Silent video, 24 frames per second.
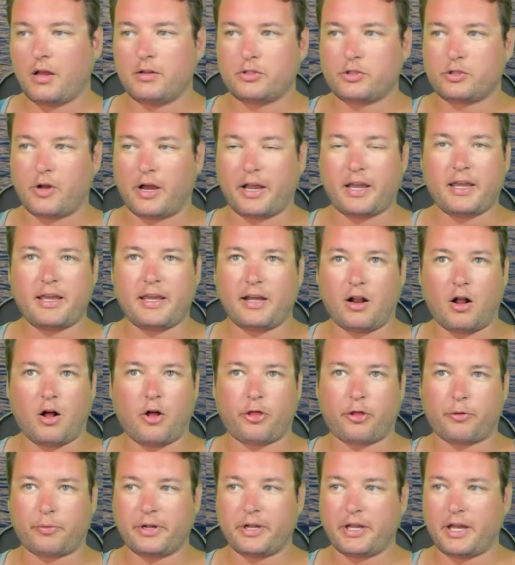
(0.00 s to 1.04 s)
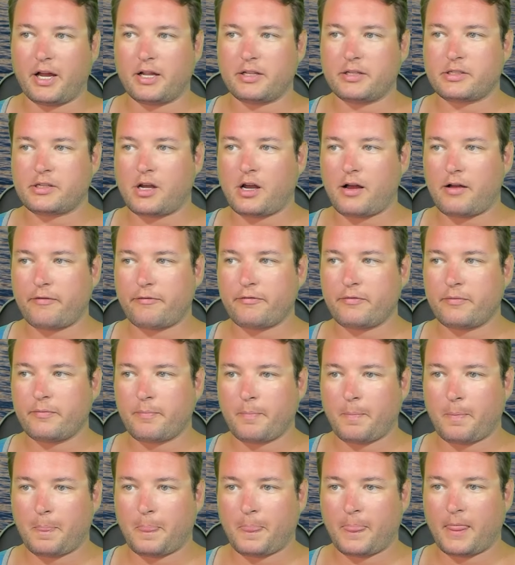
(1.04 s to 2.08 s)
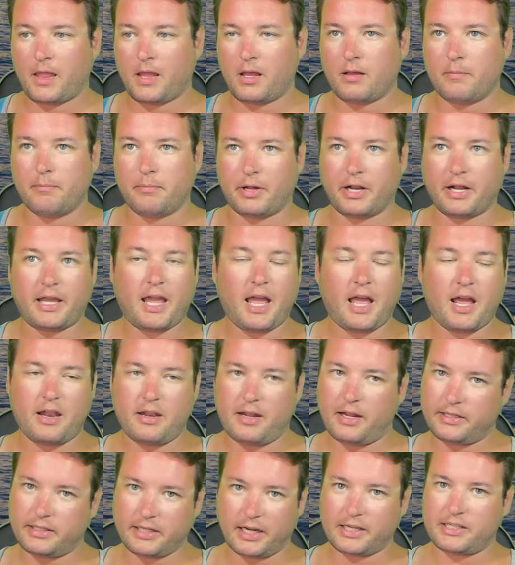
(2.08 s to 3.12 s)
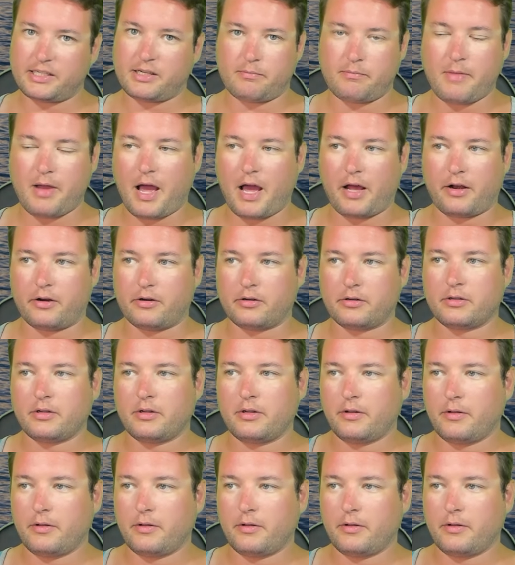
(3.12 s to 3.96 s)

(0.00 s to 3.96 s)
So I can get all three guns off. But again, it doesn't matter.